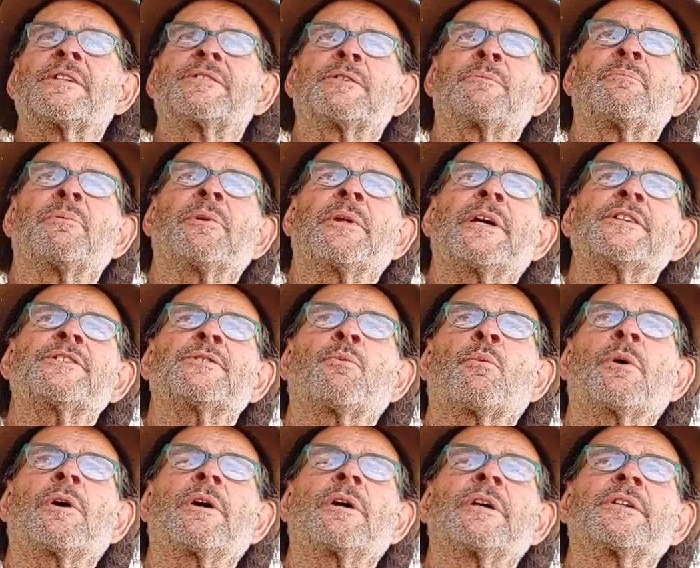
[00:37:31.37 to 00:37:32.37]
It's a
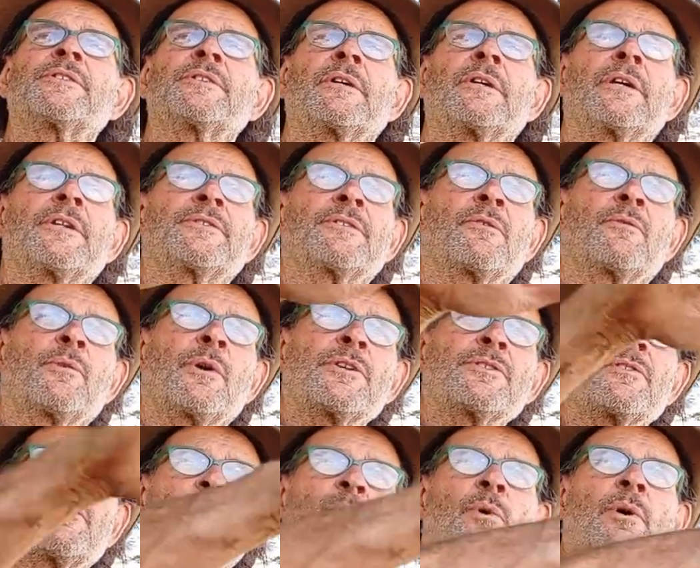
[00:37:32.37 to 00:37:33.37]
place where it's a
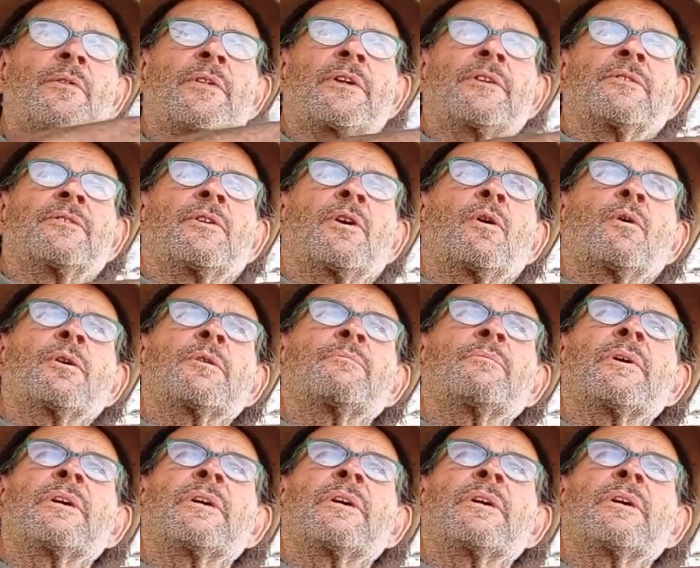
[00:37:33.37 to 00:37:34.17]
reservoir that no